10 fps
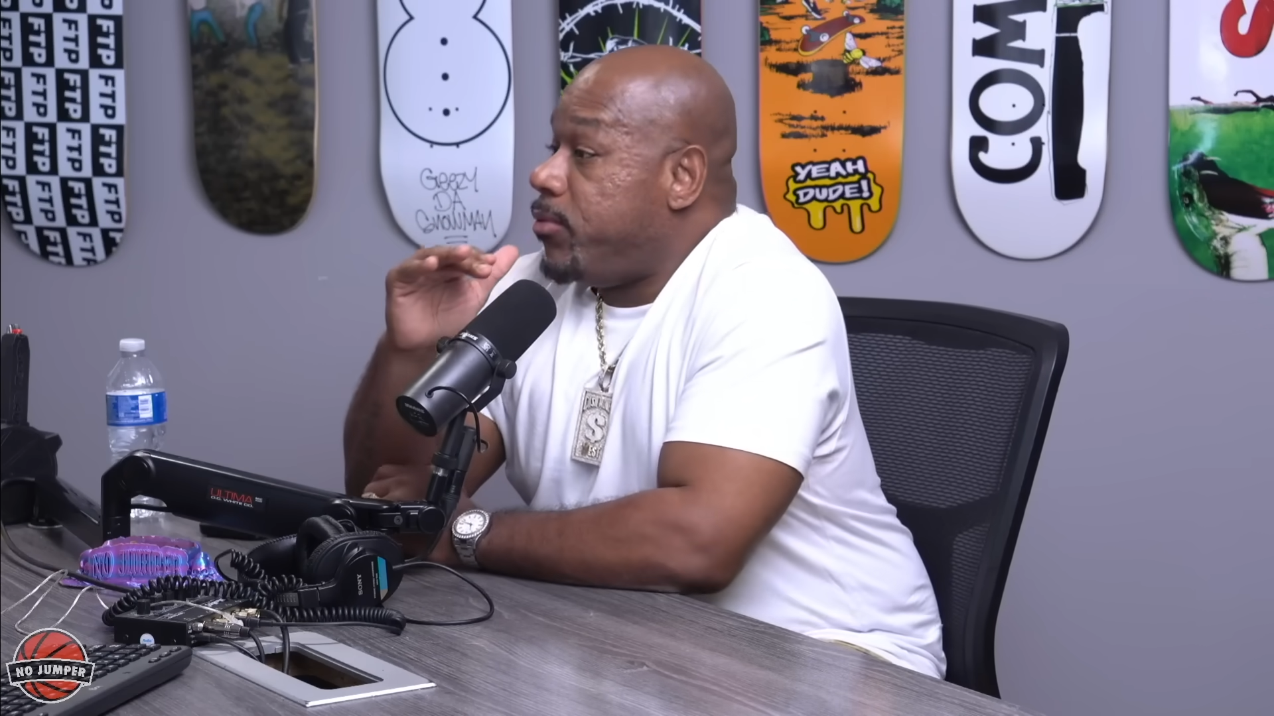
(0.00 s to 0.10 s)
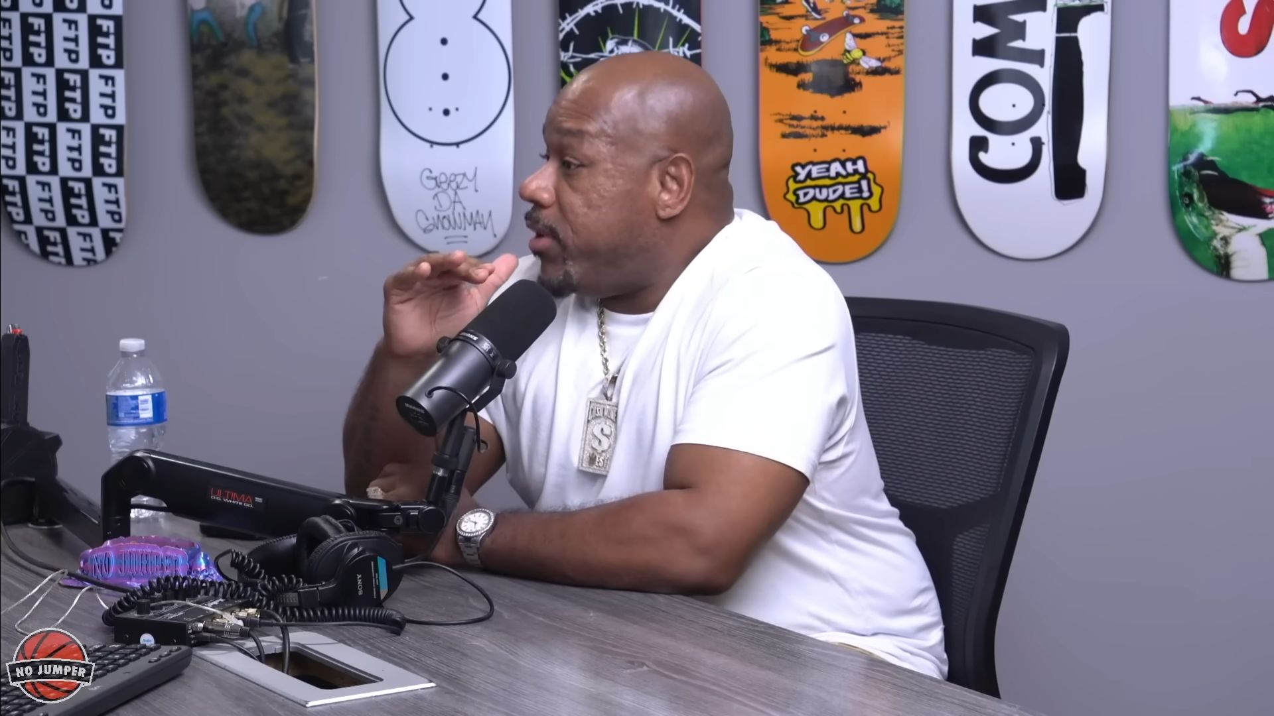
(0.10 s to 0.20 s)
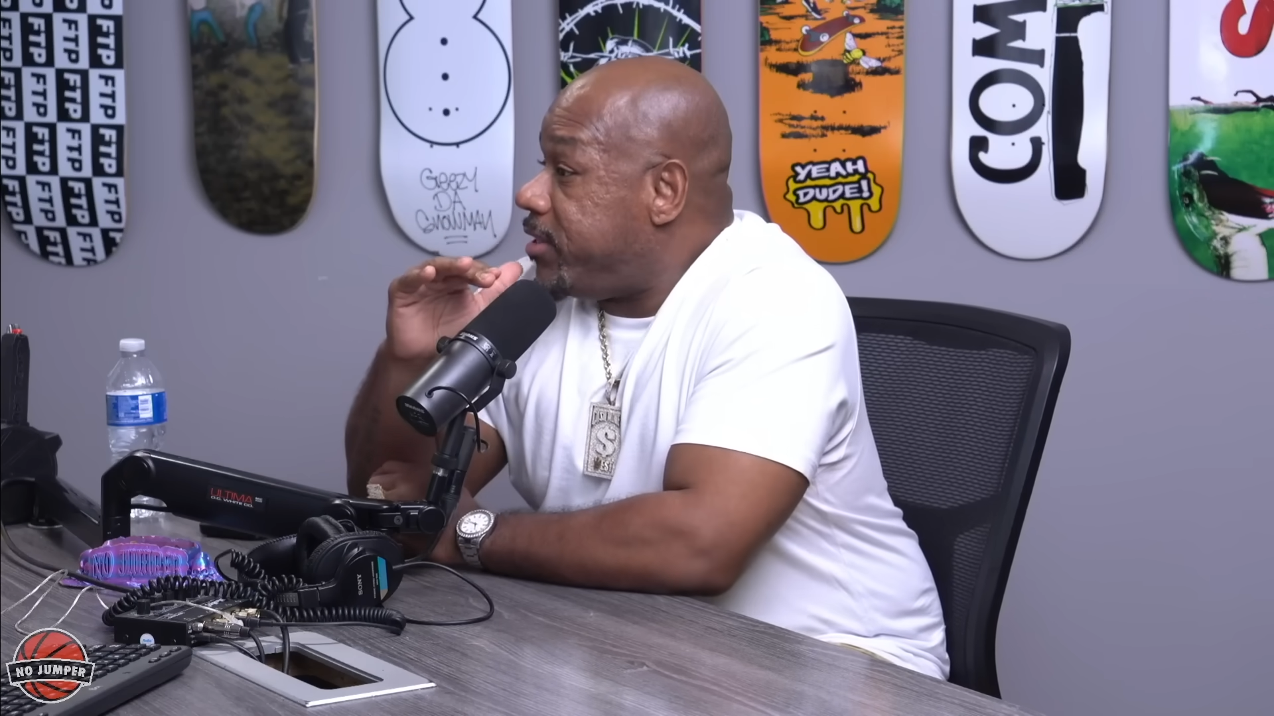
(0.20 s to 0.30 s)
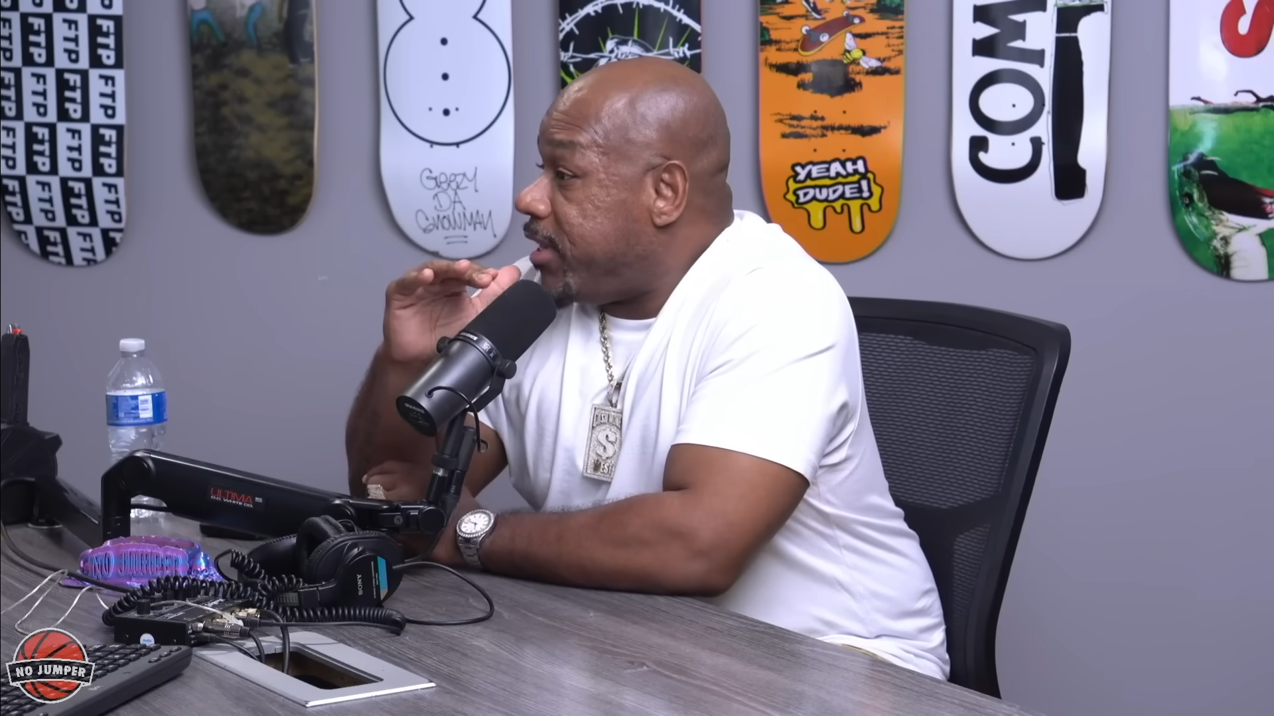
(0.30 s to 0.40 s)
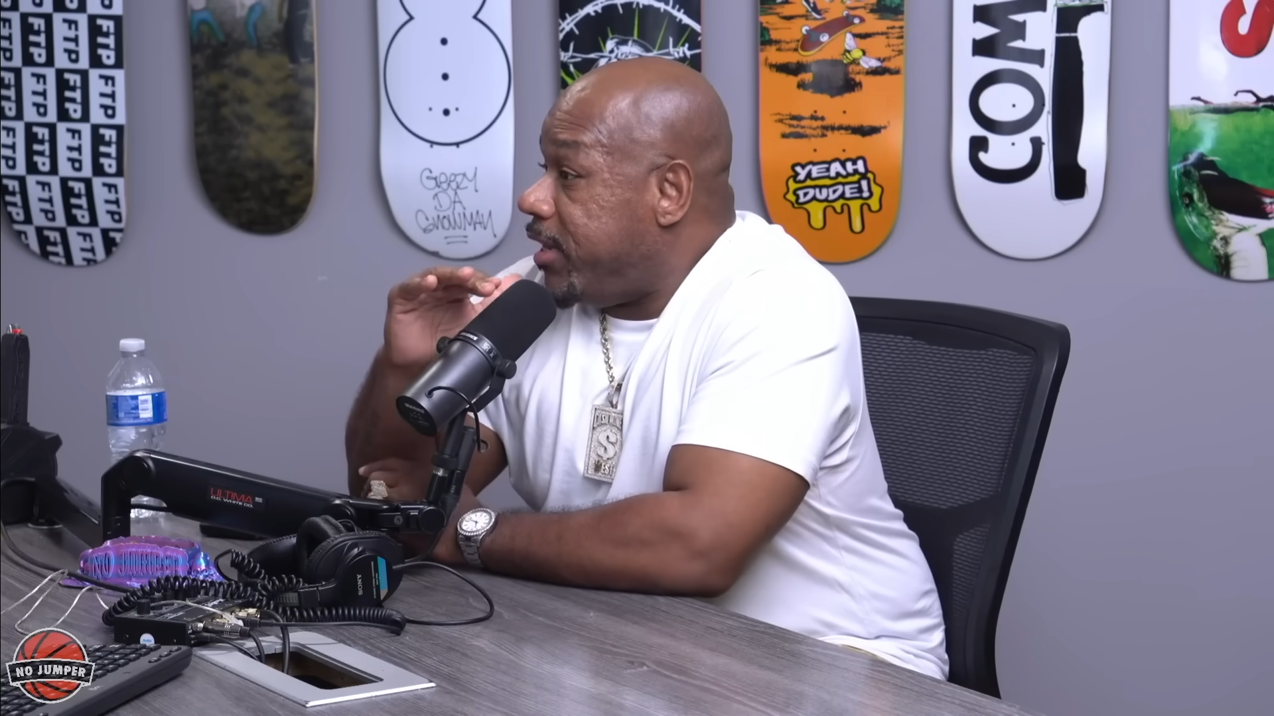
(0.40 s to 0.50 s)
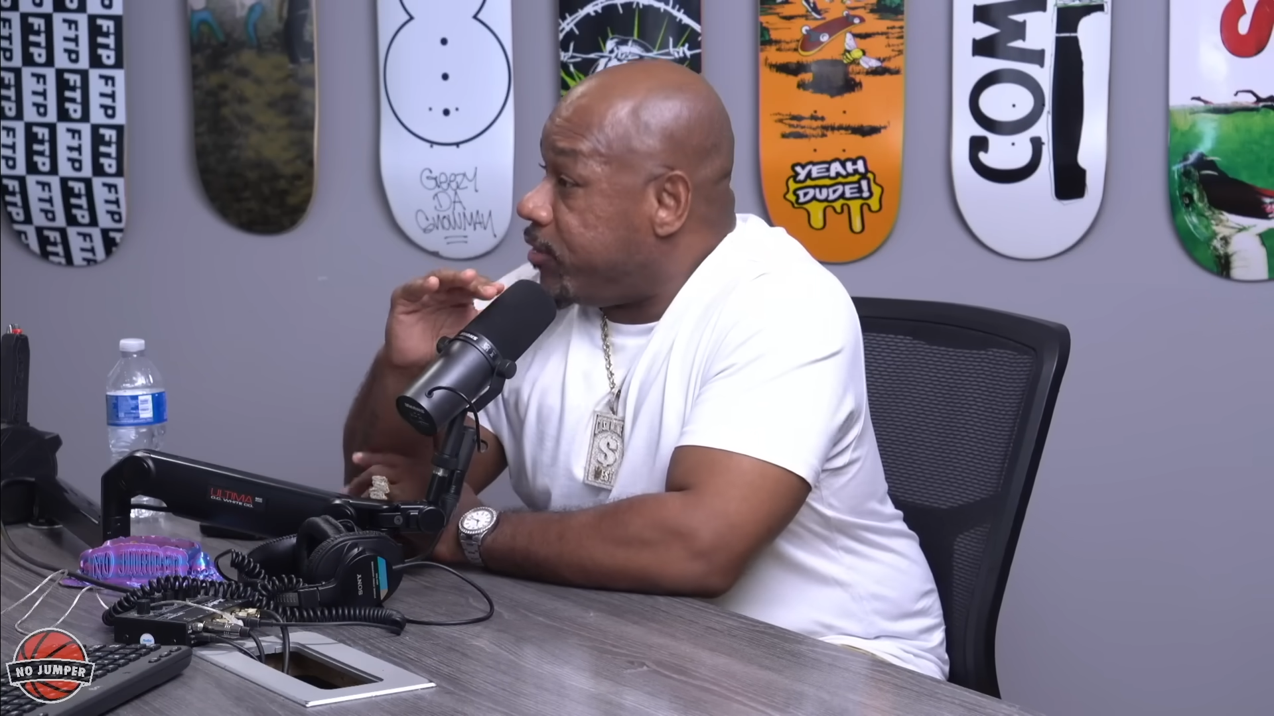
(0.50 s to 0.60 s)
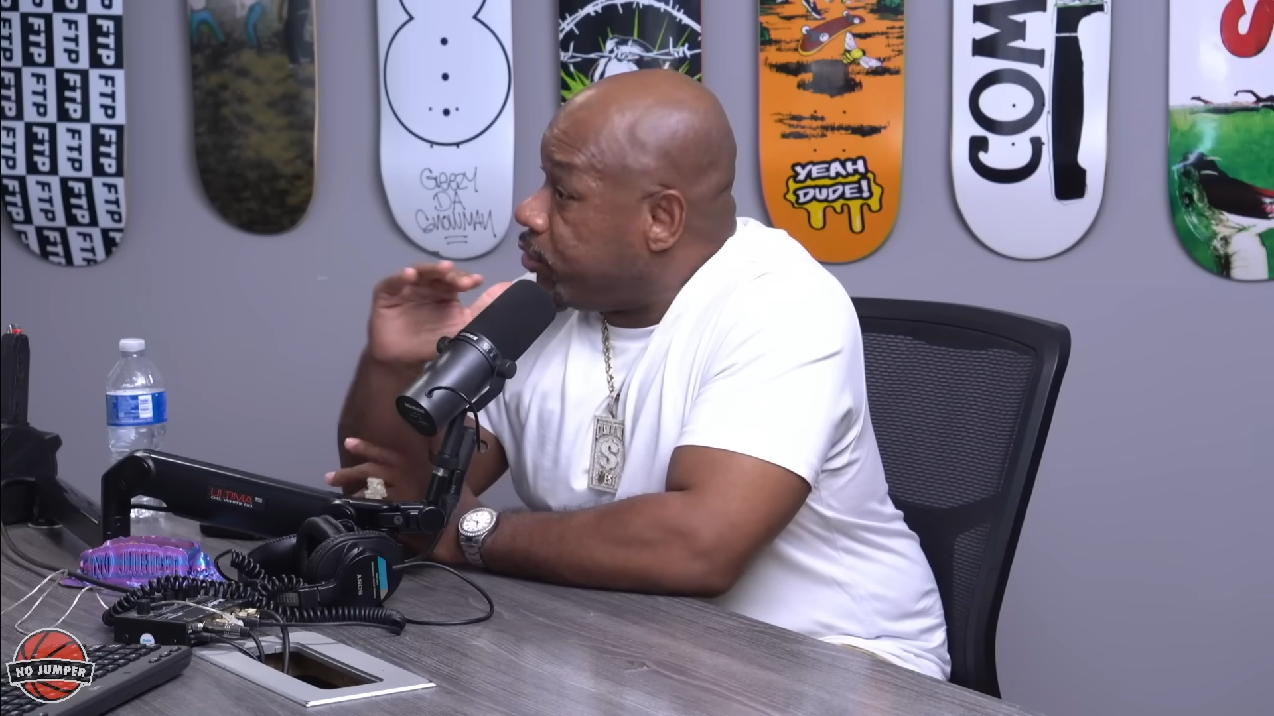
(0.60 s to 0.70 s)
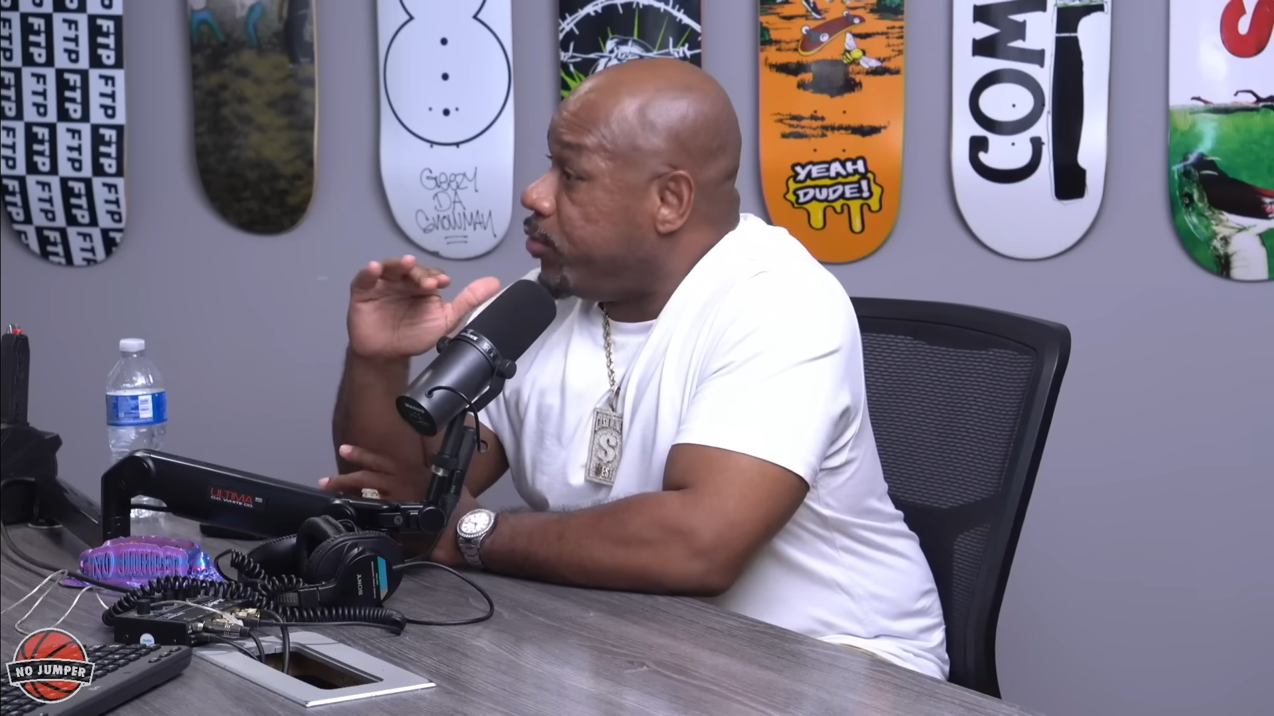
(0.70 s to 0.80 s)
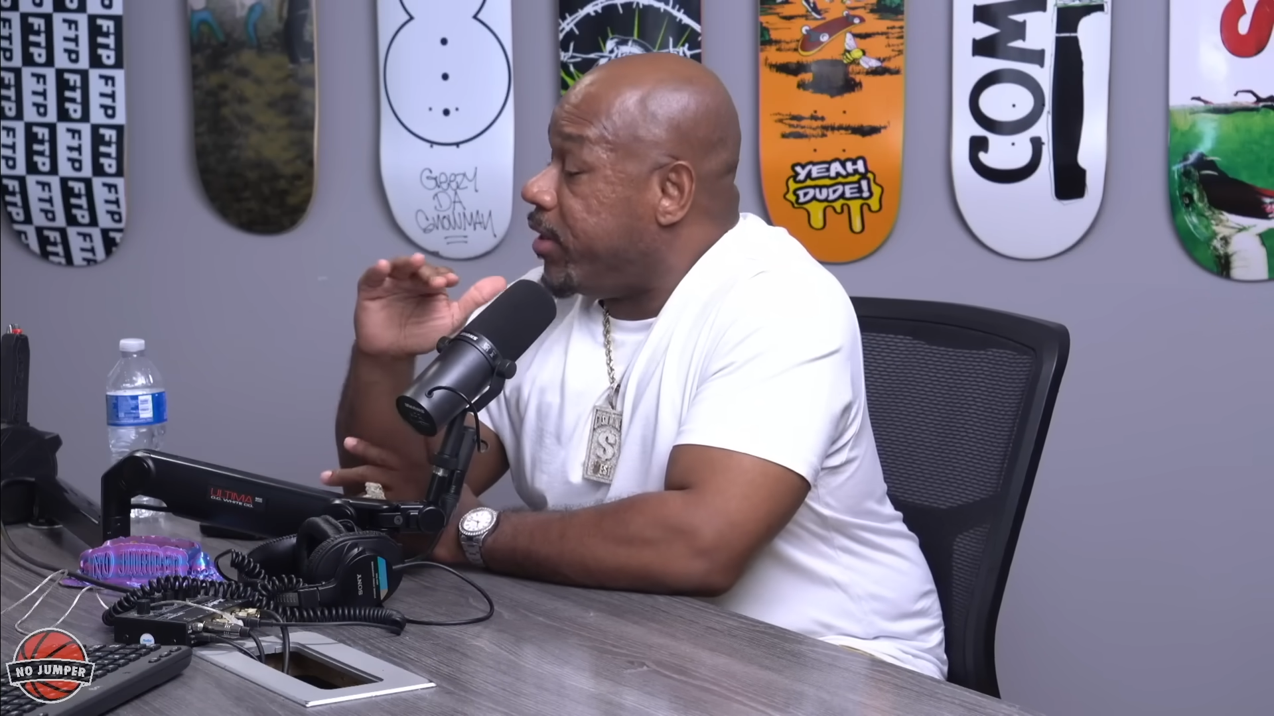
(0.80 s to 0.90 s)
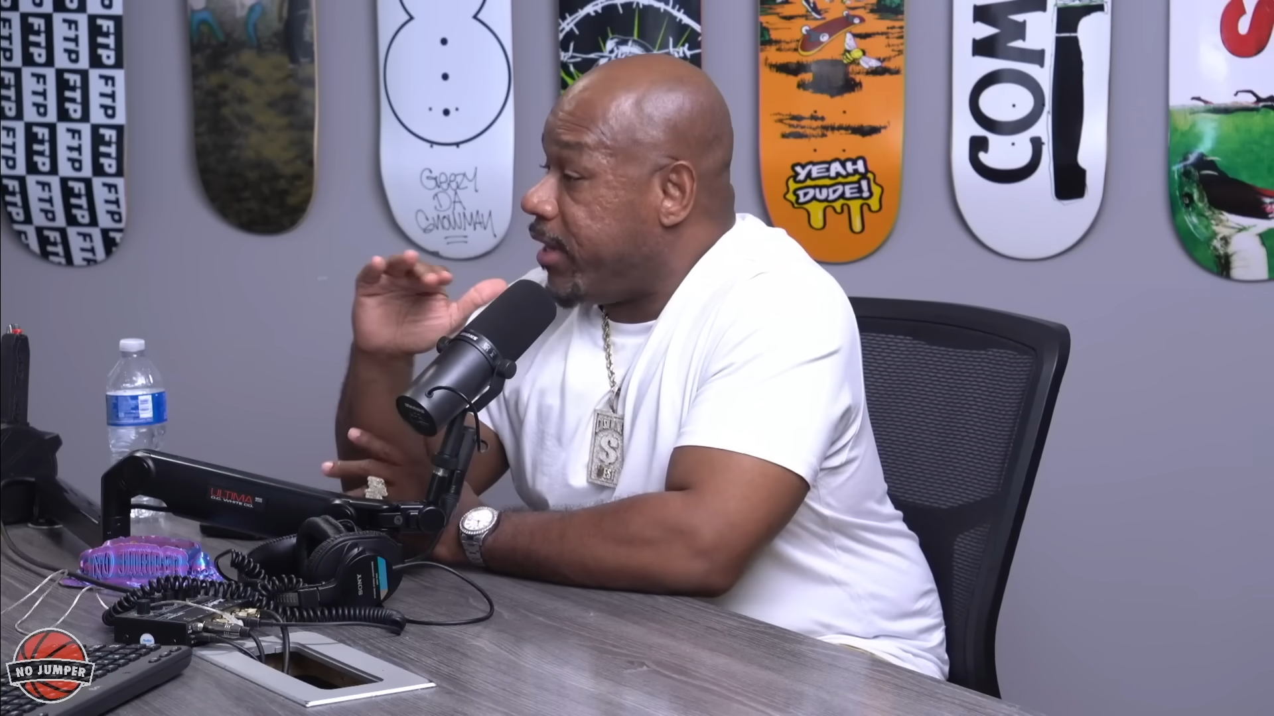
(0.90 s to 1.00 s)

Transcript: one telling Tuka